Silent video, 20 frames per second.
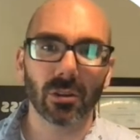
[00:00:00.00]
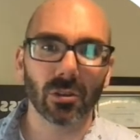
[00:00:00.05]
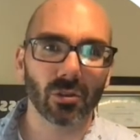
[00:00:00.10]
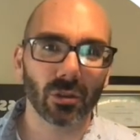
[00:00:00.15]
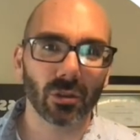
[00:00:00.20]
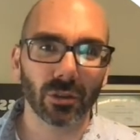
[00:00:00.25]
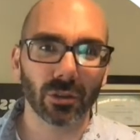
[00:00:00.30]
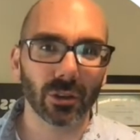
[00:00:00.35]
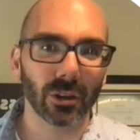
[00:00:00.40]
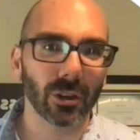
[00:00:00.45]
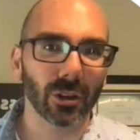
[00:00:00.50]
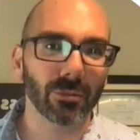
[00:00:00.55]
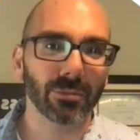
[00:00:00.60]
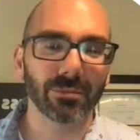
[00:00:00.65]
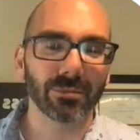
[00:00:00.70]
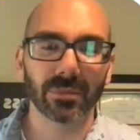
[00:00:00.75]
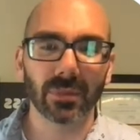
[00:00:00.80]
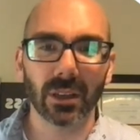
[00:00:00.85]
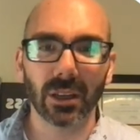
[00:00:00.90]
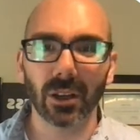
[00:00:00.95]
or their,
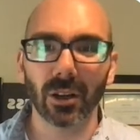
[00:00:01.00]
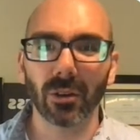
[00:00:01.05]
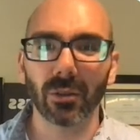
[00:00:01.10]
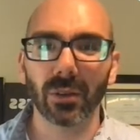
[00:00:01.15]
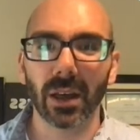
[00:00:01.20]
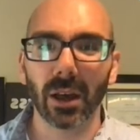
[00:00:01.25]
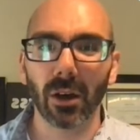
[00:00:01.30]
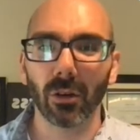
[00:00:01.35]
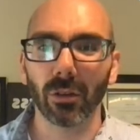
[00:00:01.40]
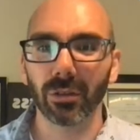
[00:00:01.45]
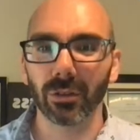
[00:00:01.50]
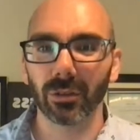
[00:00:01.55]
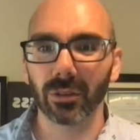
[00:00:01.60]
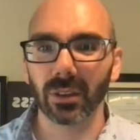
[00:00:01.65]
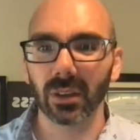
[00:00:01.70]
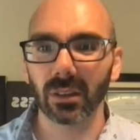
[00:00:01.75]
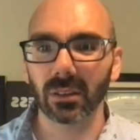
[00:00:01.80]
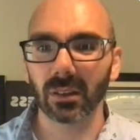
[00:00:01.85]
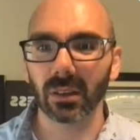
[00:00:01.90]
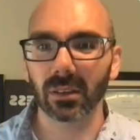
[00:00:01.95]
you know, health or
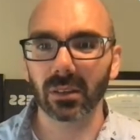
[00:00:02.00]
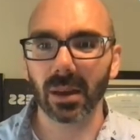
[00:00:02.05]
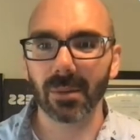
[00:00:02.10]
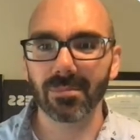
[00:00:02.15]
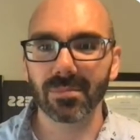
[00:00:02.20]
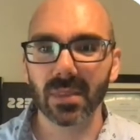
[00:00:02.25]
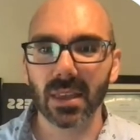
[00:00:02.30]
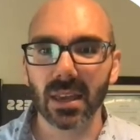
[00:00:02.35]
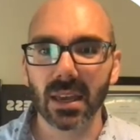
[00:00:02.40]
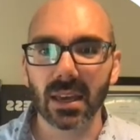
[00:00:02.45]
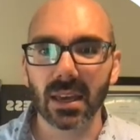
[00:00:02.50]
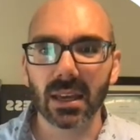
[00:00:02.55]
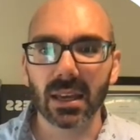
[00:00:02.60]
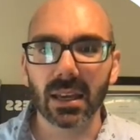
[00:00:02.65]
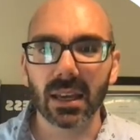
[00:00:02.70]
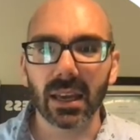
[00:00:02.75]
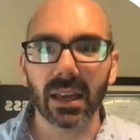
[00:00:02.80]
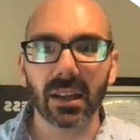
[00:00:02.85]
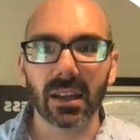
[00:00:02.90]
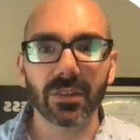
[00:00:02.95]
things like that.
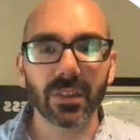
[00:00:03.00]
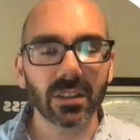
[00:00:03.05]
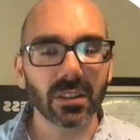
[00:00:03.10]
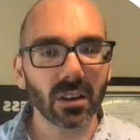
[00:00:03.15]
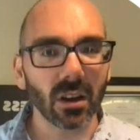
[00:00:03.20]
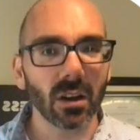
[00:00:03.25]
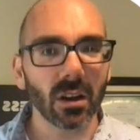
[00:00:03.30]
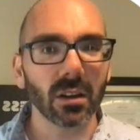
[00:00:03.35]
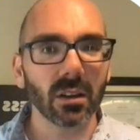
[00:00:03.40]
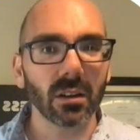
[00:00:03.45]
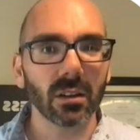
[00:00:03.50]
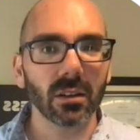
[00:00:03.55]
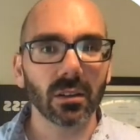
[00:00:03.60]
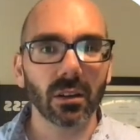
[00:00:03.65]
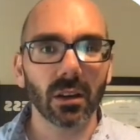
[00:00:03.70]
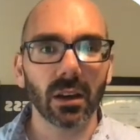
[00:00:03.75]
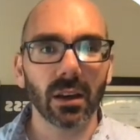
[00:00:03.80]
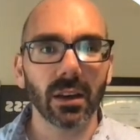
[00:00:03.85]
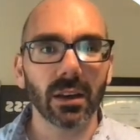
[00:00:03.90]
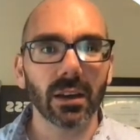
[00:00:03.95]
And if it's
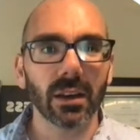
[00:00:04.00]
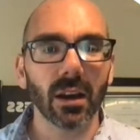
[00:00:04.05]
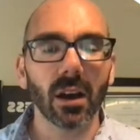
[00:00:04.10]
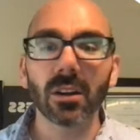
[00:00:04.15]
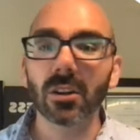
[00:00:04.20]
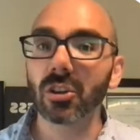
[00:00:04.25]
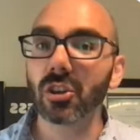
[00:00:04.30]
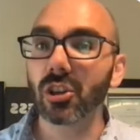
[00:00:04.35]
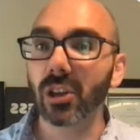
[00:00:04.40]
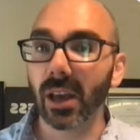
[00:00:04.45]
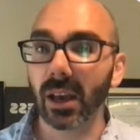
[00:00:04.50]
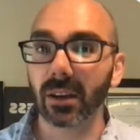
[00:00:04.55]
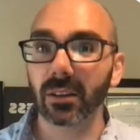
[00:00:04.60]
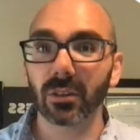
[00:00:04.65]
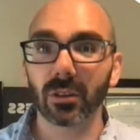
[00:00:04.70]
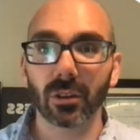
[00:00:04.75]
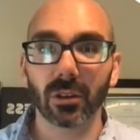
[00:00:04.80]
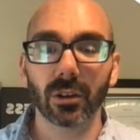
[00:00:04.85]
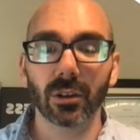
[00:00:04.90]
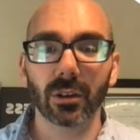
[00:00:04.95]
un, uh,
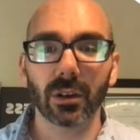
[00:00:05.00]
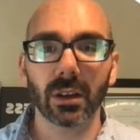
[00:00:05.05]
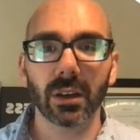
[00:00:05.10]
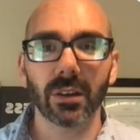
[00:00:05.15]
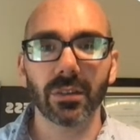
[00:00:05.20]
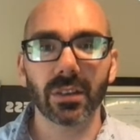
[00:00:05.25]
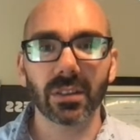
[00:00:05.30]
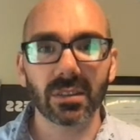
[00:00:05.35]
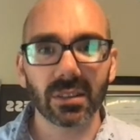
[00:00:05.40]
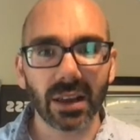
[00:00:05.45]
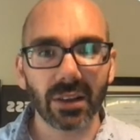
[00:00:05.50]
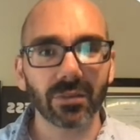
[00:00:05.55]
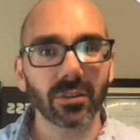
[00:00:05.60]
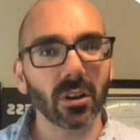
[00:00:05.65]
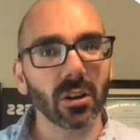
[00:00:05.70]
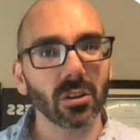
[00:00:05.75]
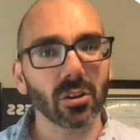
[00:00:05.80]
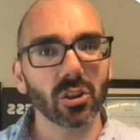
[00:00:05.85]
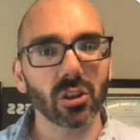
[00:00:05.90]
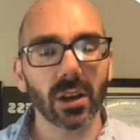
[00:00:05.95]
unchecked or if it's left
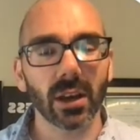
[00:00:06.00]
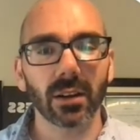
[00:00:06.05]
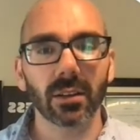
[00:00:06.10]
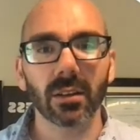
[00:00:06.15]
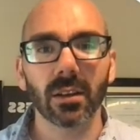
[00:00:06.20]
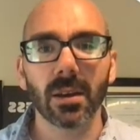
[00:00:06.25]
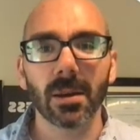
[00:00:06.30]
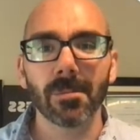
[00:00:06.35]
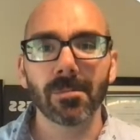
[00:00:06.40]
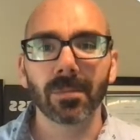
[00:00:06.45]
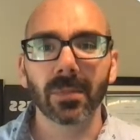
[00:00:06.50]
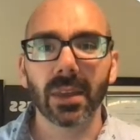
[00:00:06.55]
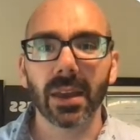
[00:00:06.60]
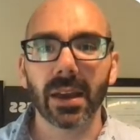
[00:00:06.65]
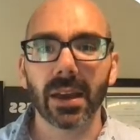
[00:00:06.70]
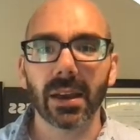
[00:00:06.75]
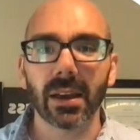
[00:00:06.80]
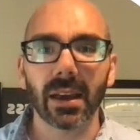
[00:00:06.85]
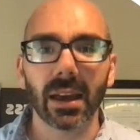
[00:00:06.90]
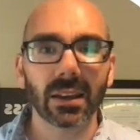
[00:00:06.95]
unchecked,
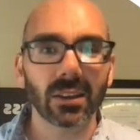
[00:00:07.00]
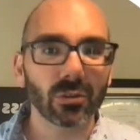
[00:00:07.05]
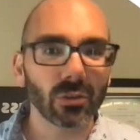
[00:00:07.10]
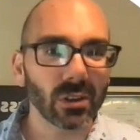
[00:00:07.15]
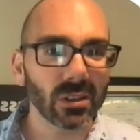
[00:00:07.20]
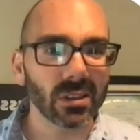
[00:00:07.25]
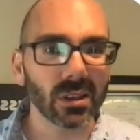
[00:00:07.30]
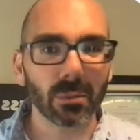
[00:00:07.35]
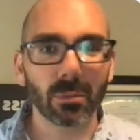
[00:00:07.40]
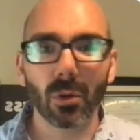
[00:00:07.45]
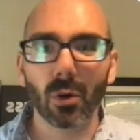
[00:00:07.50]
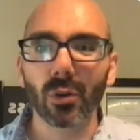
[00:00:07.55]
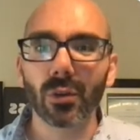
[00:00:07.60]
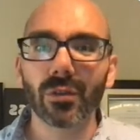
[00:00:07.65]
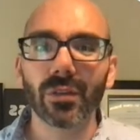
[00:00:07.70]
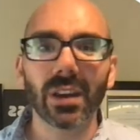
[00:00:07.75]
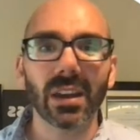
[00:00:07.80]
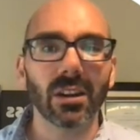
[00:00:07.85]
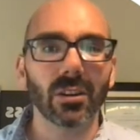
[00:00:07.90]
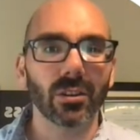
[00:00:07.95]
uh, extrinsic
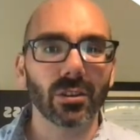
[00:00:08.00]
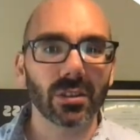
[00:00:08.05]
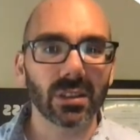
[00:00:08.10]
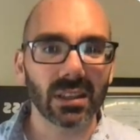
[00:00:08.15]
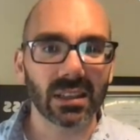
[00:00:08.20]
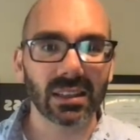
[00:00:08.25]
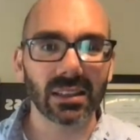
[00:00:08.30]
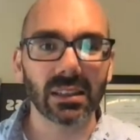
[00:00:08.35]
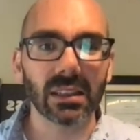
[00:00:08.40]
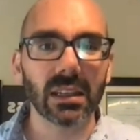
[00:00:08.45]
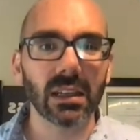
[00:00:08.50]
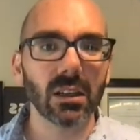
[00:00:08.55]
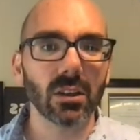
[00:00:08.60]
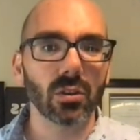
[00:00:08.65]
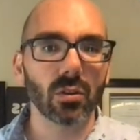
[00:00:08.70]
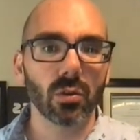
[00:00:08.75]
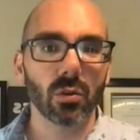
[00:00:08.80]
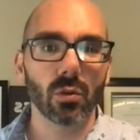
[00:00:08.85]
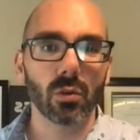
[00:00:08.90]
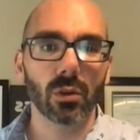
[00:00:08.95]
motivators can lead
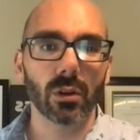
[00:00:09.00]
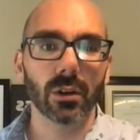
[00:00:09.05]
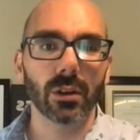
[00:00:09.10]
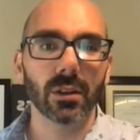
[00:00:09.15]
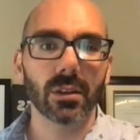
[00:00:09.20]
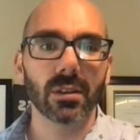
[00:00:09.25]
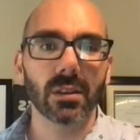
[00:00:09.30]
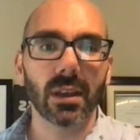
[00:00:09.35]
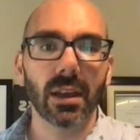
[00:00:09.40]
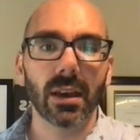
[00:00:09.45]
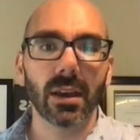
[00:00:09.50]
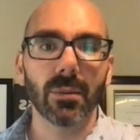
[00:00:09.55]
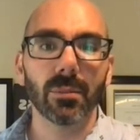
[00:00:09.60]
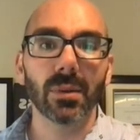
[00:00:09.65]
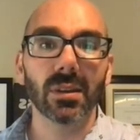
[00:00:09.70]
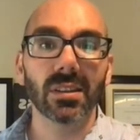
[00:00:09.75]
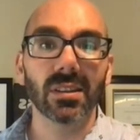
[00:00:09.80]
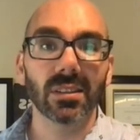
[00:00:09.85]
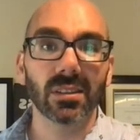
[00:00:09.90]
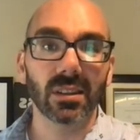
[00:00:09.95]
towards uh,
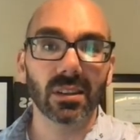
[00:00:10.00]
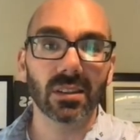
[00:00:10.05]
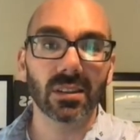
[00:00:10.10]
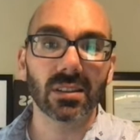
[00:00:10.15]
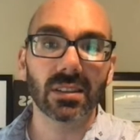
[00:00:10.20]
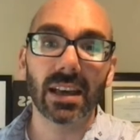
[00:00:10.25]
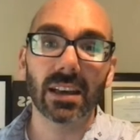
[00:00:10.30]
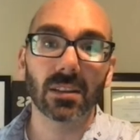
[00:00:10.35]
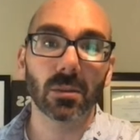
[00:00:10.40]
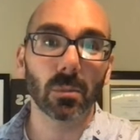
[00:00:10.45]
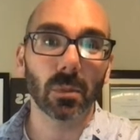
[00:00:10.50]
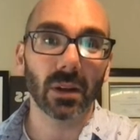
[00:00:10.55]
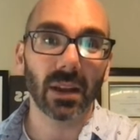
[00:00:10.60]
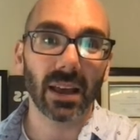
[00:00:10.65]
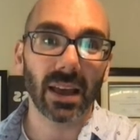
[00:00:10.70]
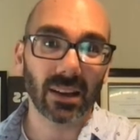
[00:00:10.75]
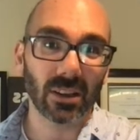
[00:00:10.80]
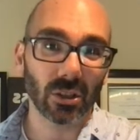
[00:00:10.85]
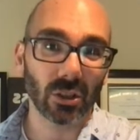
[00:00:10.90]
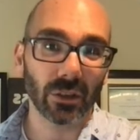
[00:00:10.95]
business success, but
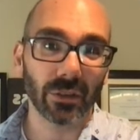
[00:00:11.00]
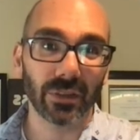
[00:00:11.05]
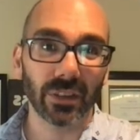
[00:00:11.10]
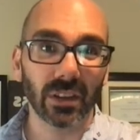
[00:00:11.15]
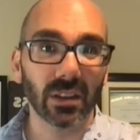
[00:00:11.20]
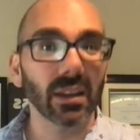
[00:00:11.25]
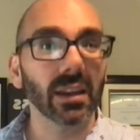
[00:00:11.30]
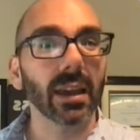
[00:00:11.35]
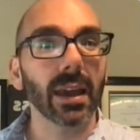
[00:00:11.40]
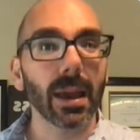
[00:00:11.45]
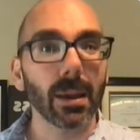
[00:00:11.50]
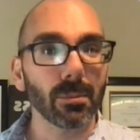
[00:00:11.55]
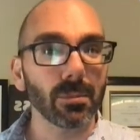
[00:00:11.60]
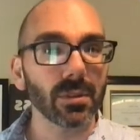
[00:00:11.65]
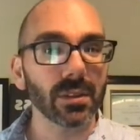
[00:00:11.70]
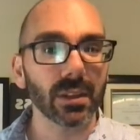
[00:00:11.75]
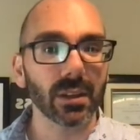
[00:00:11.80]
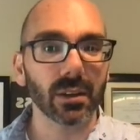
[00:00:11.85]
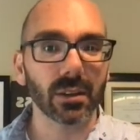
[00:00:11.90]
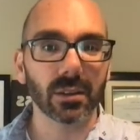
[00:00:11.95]
actually feeling
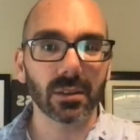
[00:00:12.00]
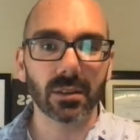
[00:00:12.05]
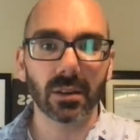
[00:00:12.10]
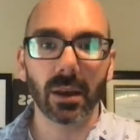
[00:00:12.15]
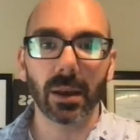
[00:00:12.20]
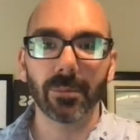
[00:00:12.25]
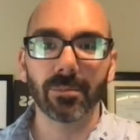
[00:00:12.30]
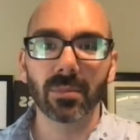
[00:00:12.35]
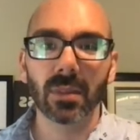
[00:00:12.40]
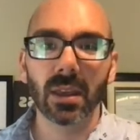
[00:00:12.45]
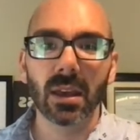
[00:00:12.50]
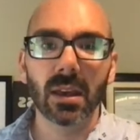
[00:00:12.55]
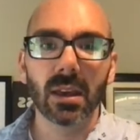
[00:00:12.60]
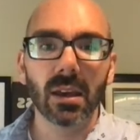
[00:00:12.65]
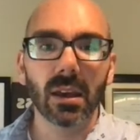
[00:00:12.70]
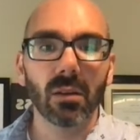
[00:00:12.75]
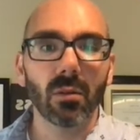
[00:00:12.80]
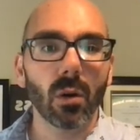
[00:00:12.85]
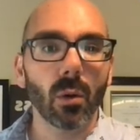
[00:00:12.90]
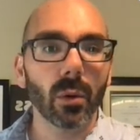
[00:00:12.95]
empty inside.
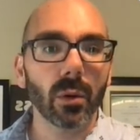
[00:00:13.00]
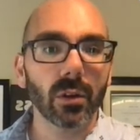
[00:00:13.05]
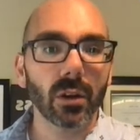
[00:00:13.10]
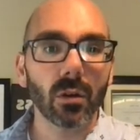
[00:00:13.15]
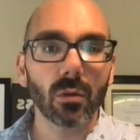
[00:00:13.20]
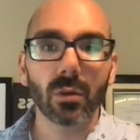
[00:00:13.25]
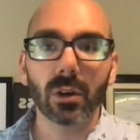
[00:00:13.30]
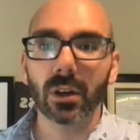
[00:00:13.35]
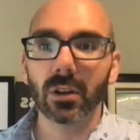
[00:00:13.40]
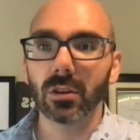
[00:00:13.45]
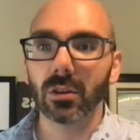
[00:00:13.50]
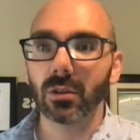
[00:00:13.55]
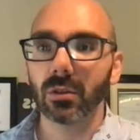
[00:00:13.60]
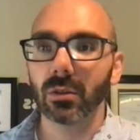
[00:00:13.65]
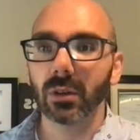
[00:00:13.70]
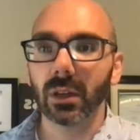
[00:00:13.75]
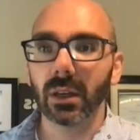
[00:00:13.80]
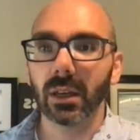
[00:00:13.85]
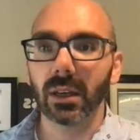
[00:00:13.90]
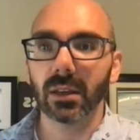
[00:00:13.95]
And what we don't want to
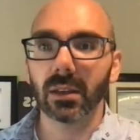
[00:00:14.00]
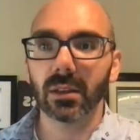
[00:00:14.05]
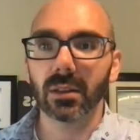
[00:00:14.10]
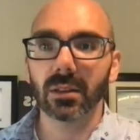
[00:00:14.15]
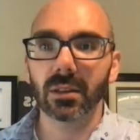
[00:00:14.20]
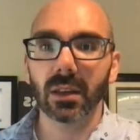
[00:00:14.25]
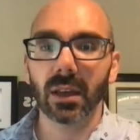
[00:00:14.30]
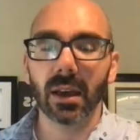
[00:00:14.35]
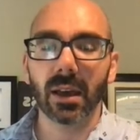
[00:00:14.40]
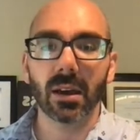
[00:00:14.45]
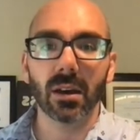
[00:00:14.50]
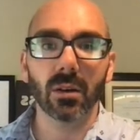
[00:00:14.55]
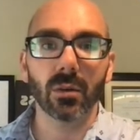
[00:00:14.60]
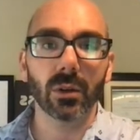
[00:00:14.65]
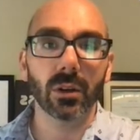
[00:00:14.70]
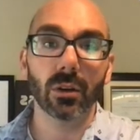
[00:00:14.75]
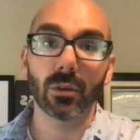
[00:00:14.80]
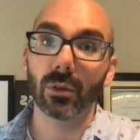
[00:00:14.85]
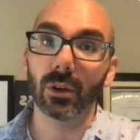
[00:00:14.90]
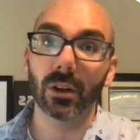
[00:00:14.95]
do is uh,
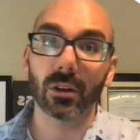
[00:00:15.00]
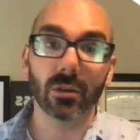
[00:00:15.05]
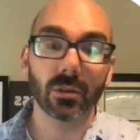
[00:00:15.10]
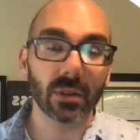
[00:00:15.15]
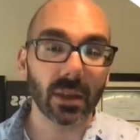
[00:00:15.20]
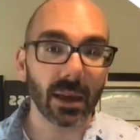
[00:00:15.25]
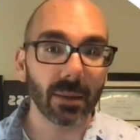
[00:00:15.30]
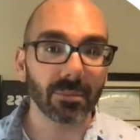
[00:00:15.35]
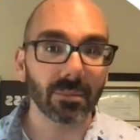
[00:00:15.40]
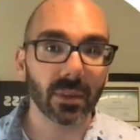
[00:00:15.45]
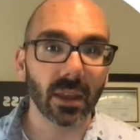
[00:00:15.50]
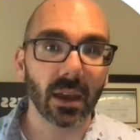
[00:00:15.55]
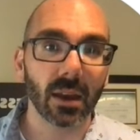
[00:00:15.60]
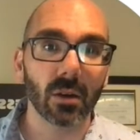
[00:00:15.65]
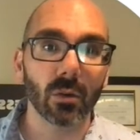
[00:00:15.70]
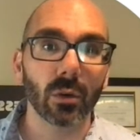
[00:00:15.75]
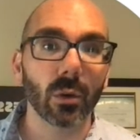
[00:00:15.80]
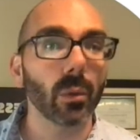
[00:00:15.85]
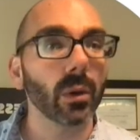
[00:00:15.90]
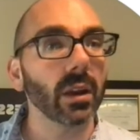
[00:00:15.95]
we don't want to do that.
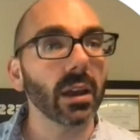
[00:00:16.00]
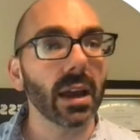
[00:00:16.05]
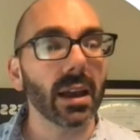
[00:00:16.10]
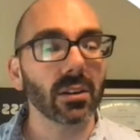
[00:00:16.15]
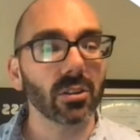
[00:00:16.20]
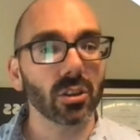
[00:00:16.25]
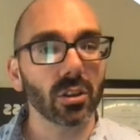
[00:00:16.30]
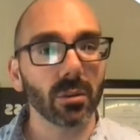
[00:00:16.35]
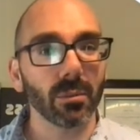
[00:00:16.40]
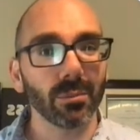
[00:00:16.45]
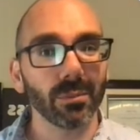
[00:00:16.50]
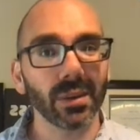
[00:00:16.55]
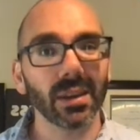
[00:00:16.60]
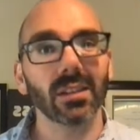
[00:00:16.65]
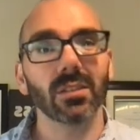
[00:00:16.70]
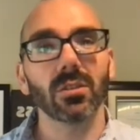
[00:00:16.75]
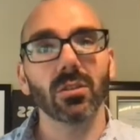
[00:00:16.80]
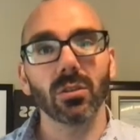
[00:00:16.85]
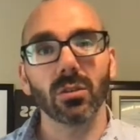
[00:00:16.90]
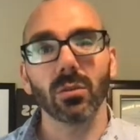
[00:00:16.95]
Uh, we want to actually
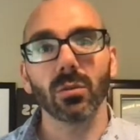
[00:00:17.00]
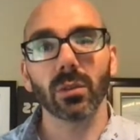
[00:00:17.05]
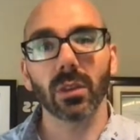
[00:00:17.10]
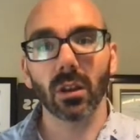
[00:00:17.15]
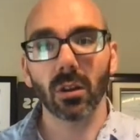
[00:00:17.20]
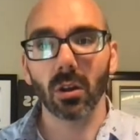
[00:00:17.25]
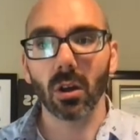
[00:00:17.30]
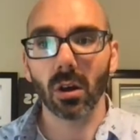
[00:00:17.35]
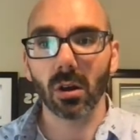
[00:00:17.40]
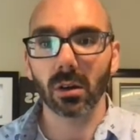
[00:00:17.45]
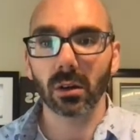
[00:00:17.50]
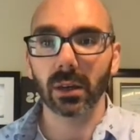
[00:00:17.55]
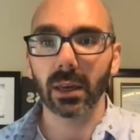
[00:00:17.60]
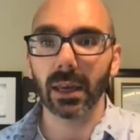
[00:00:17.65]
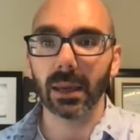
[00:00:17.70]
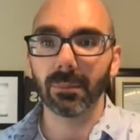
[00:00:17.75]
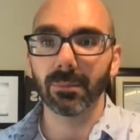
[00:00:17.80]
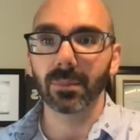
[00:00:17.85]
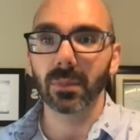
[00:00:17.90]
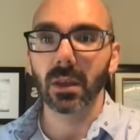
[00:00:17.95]
commit to the long
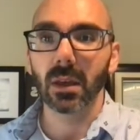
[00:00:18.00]
game.